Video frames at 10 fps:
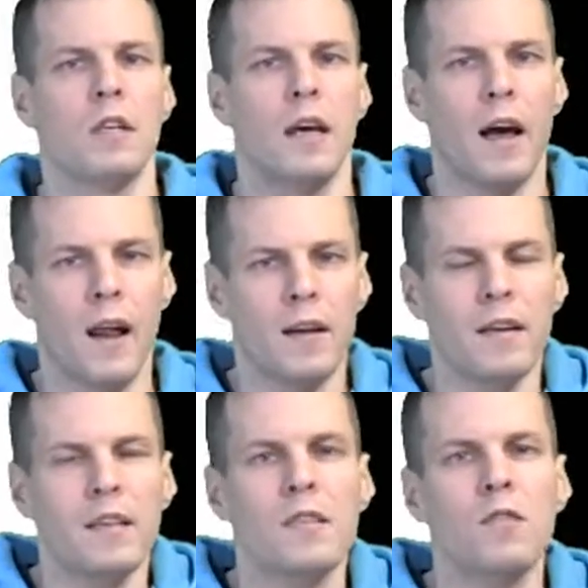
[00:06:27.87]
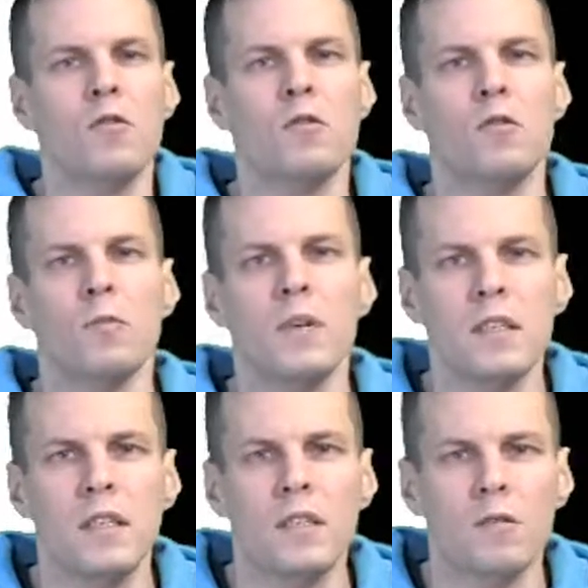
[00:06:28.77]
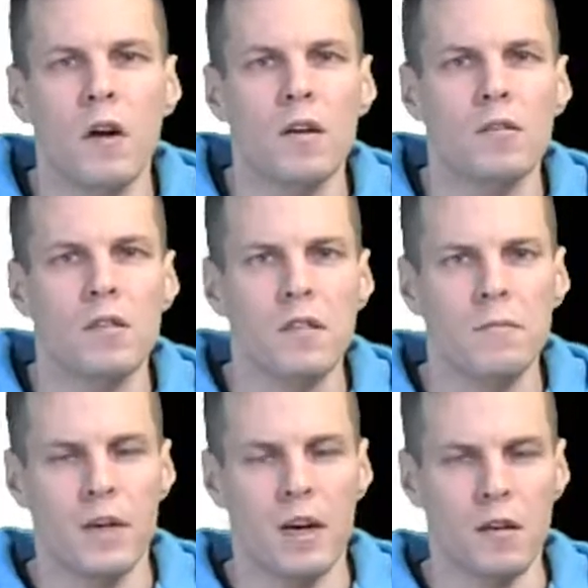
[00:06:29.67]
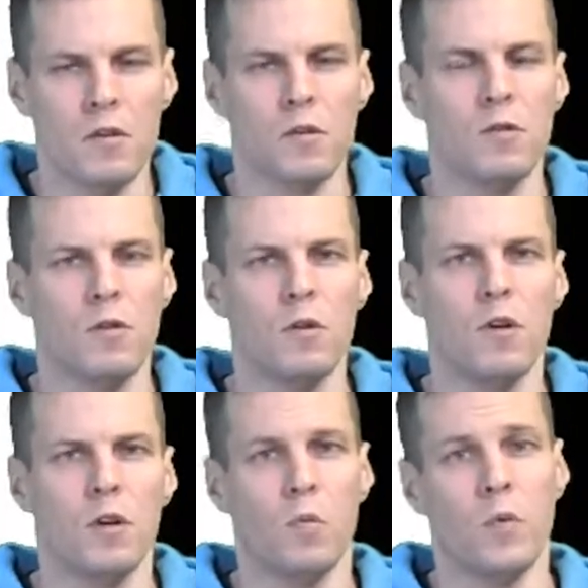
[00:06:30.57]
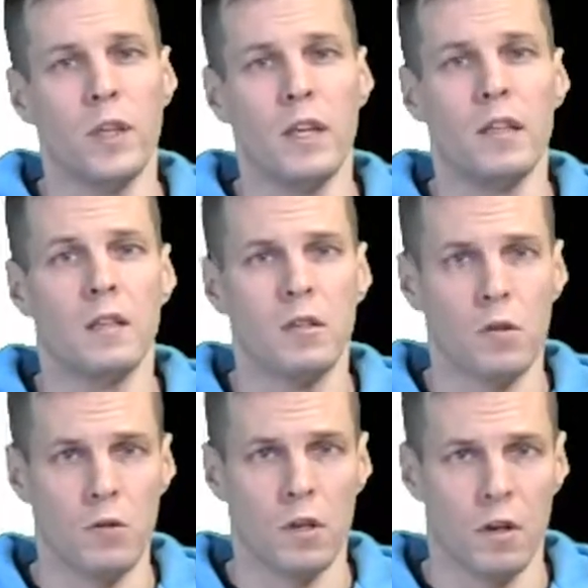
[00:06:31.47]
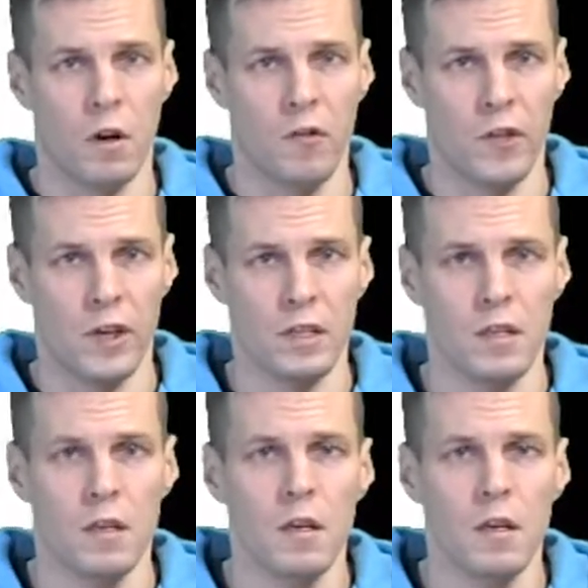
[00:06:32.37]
And discourse always needs to be understood within the social context.